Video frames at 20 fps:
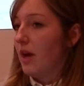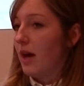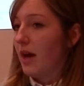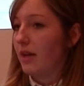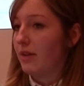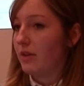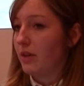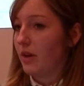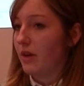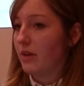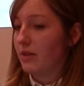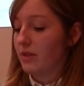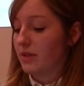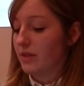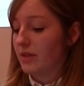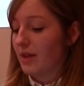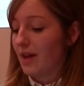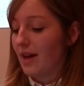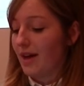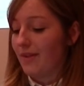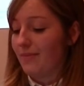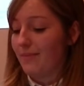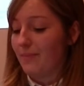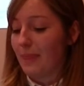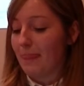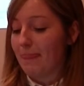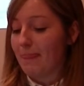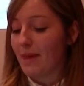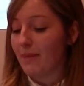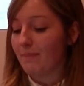And those
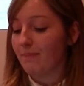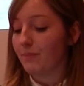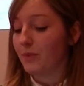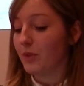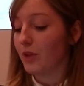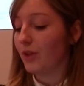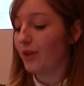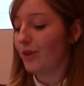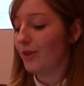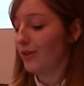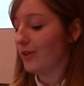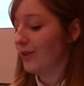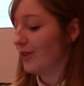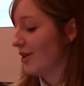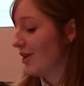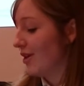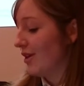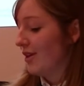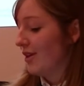new